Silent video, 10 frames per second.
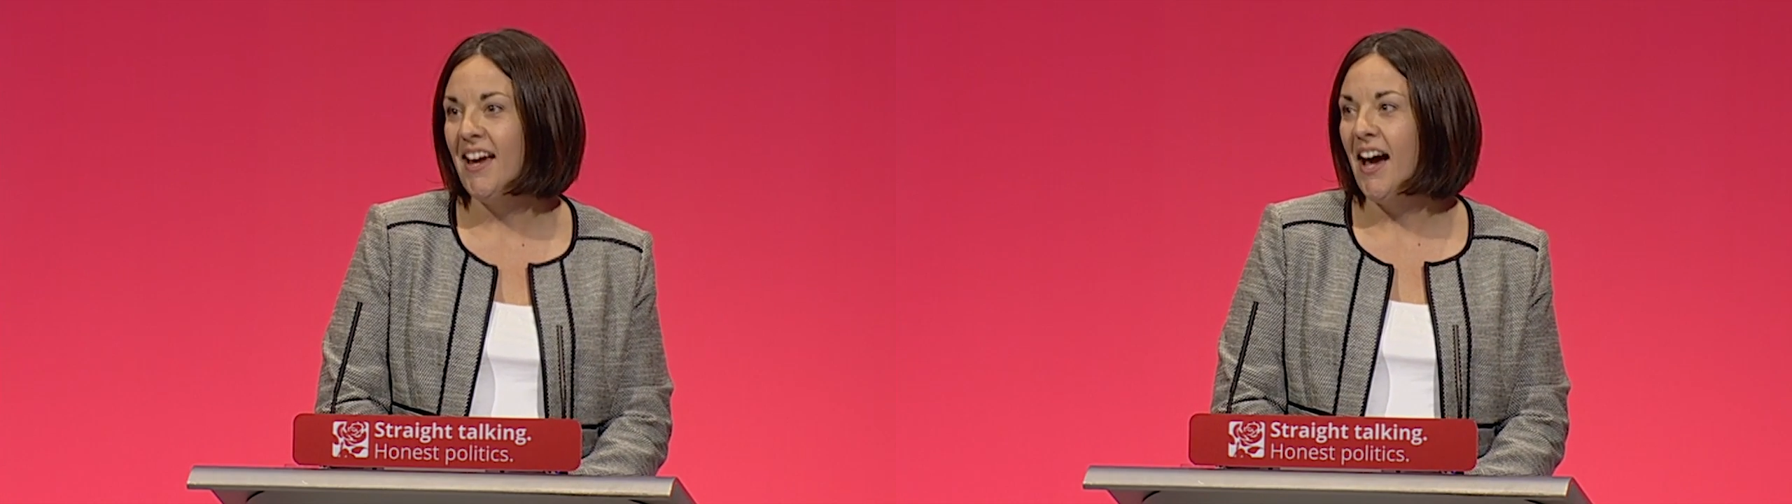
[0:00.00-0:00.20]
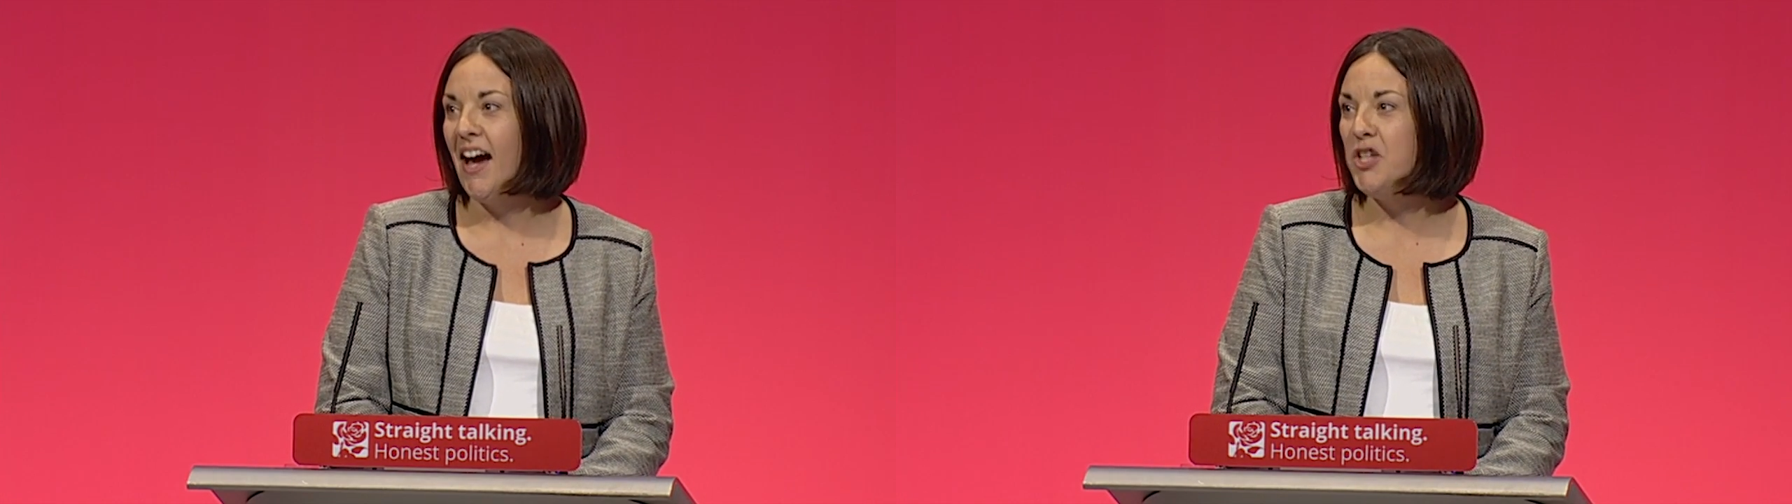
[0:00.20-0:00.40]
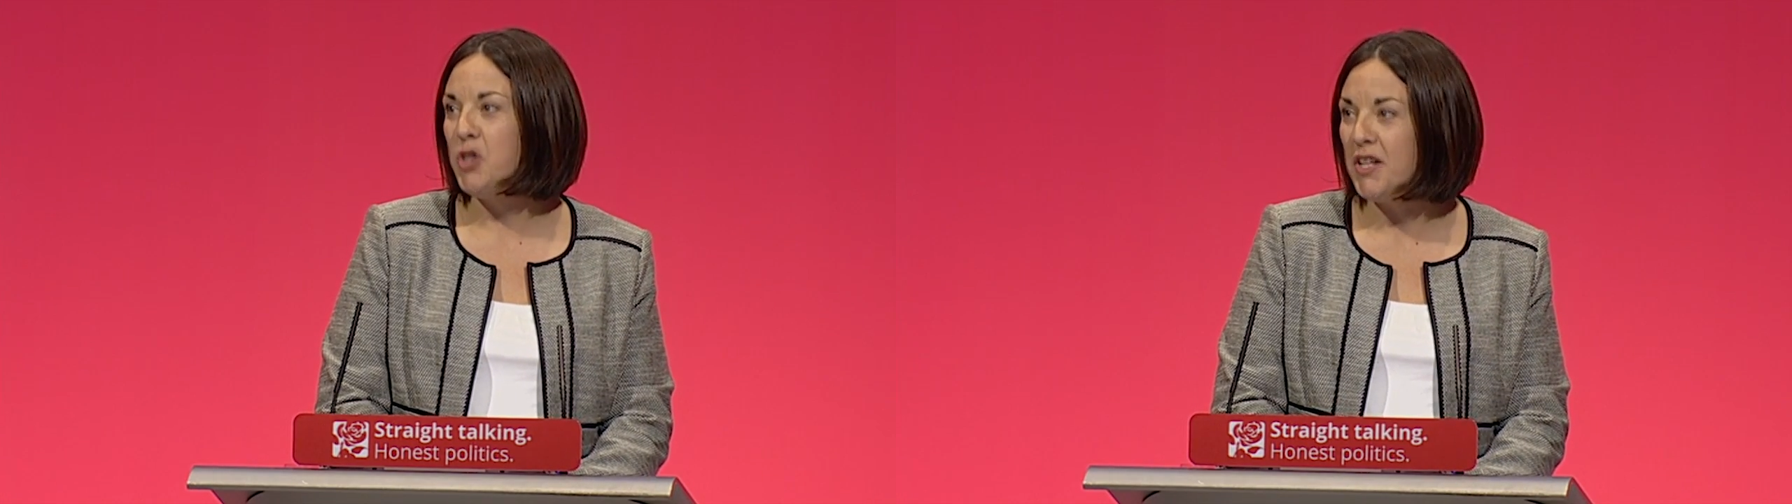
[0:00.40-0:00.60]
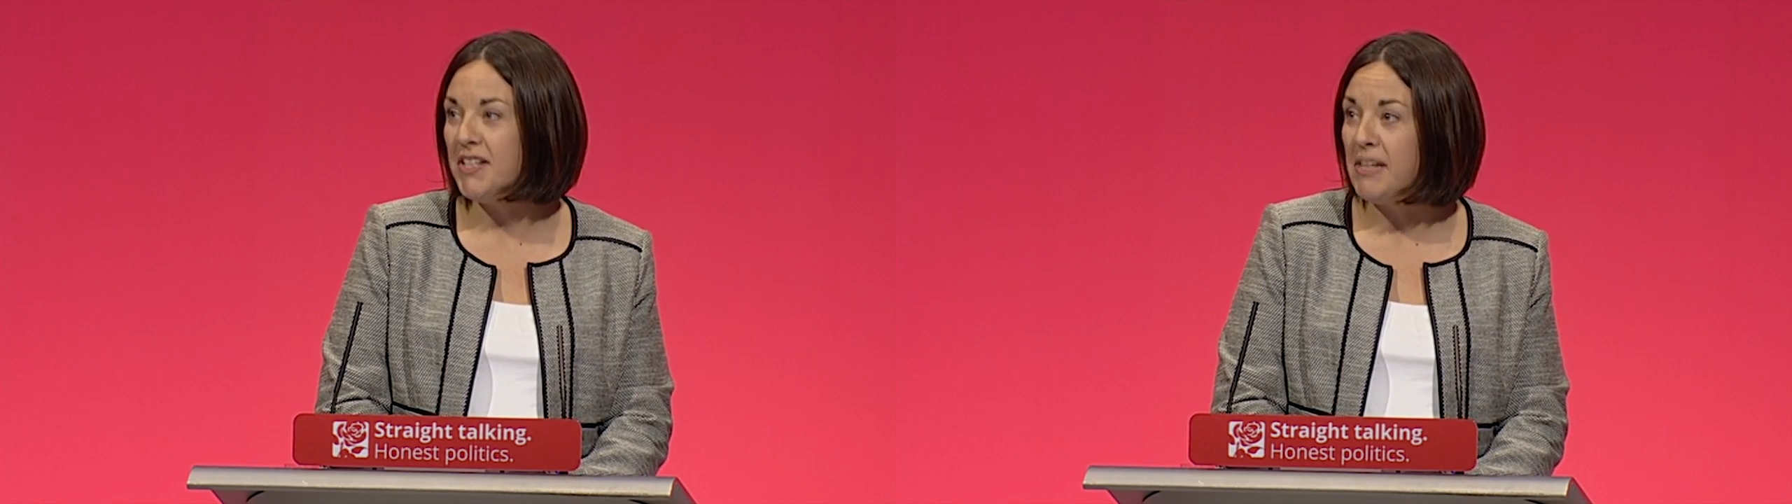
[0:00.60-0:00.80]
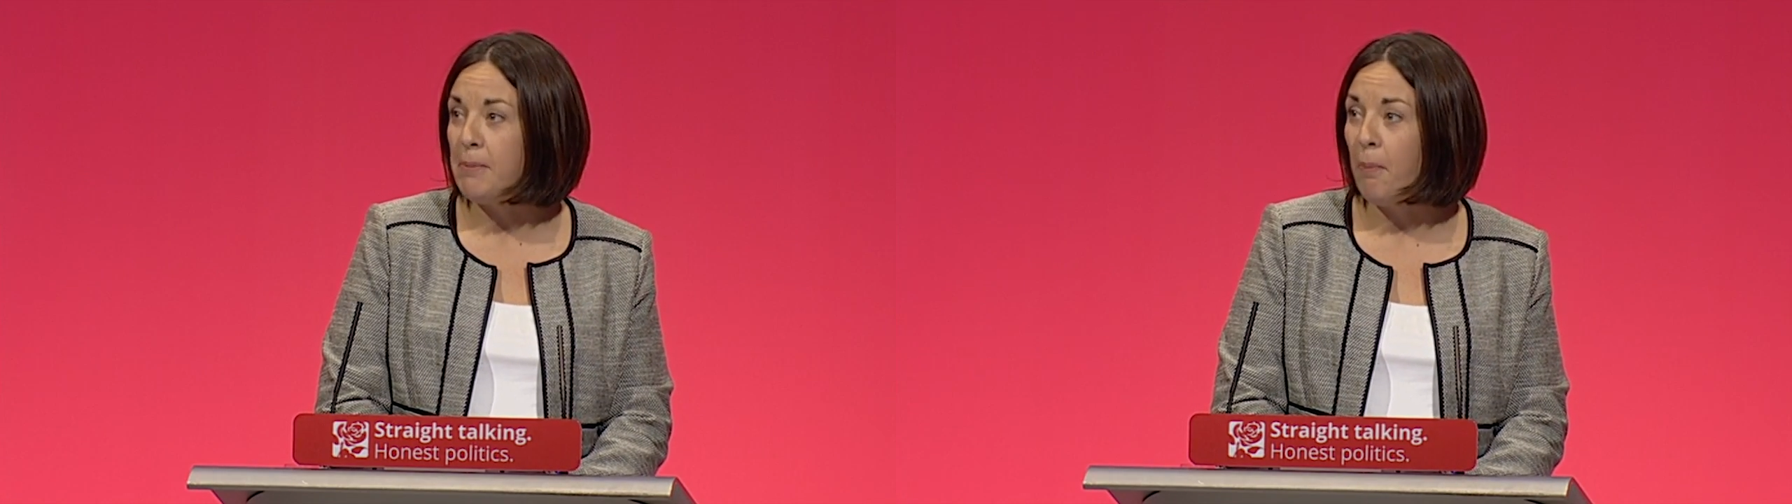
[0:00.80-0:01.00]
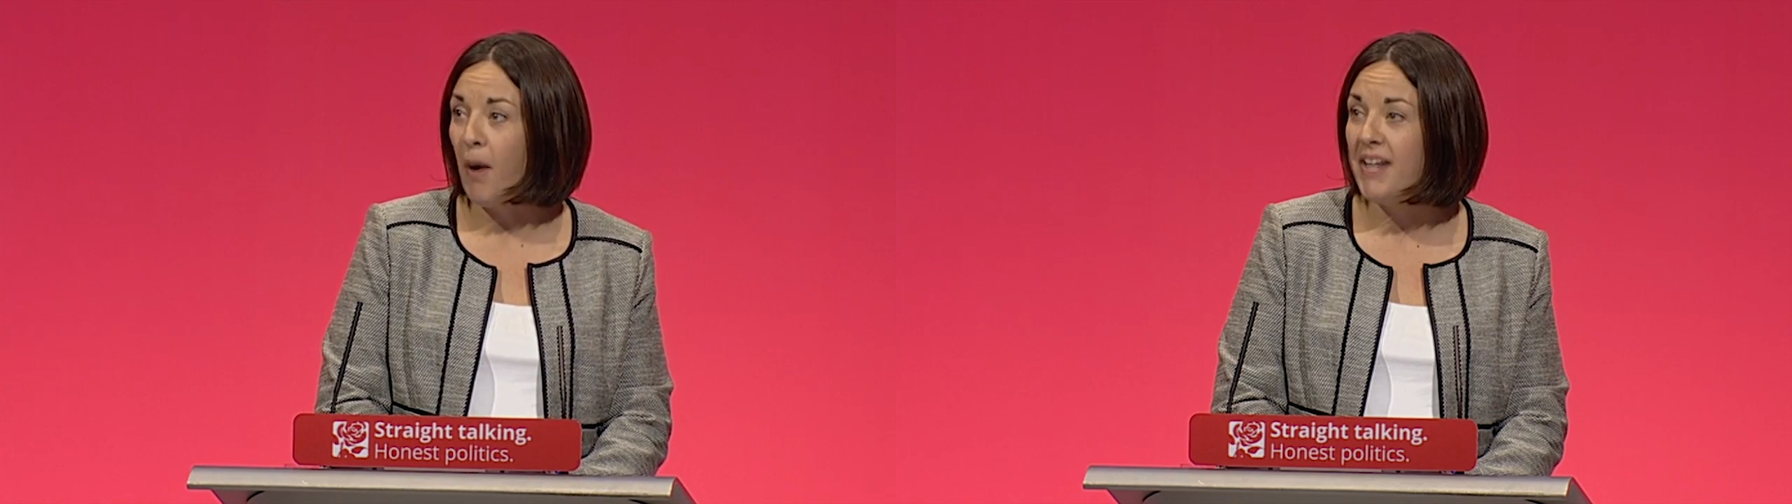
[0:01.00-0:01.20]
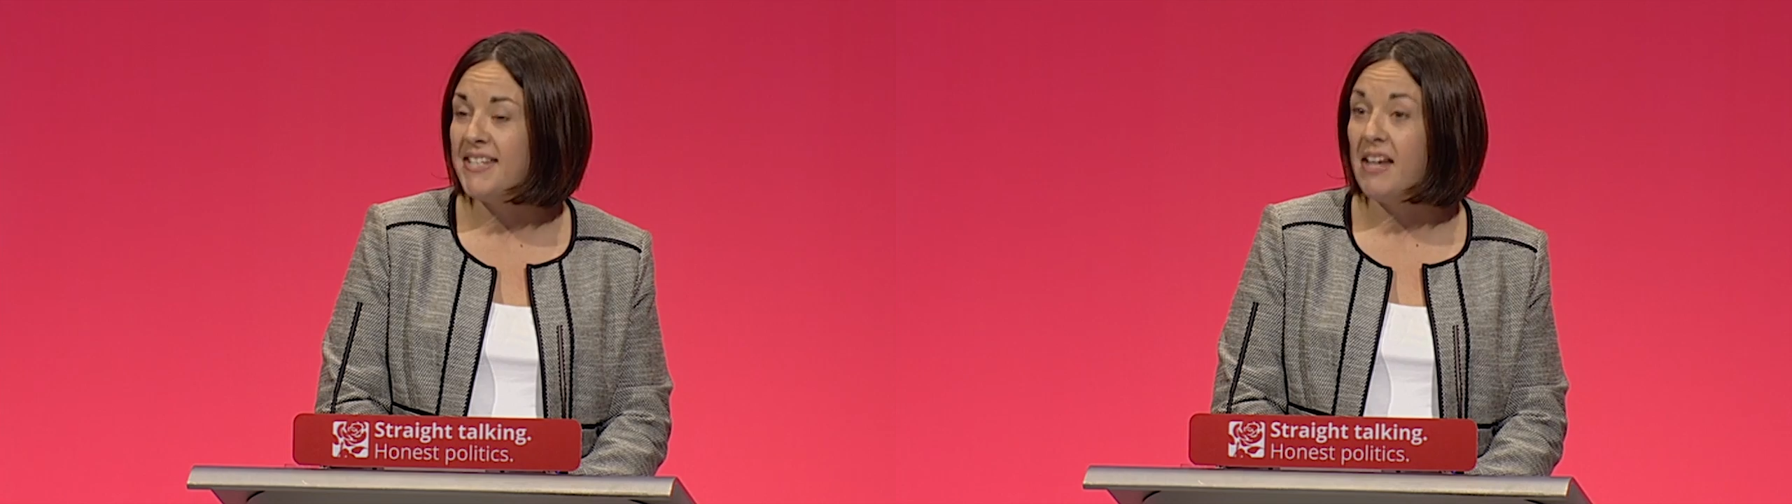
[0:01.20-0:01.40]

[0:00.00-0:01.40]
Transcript: I joined the Labour Party